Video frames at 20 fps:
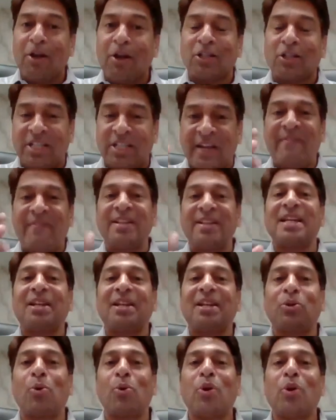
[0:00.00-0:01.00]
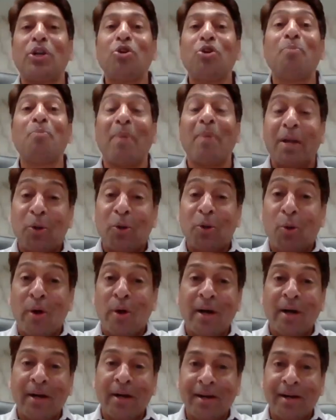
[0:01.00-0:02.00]
as a logic which I told you,
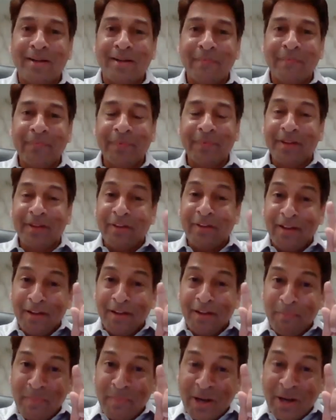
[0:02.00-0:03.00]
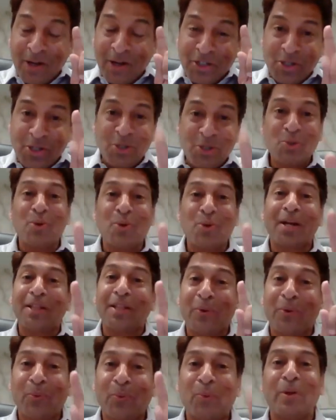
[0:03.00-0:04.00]
Manohar, because you are
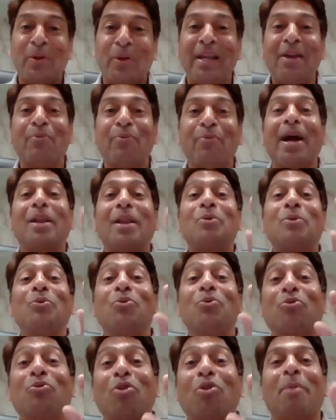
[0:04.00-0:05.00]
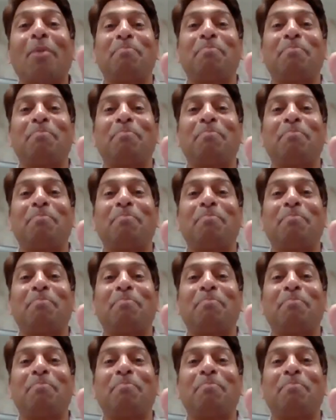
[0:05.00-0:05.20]
the only one who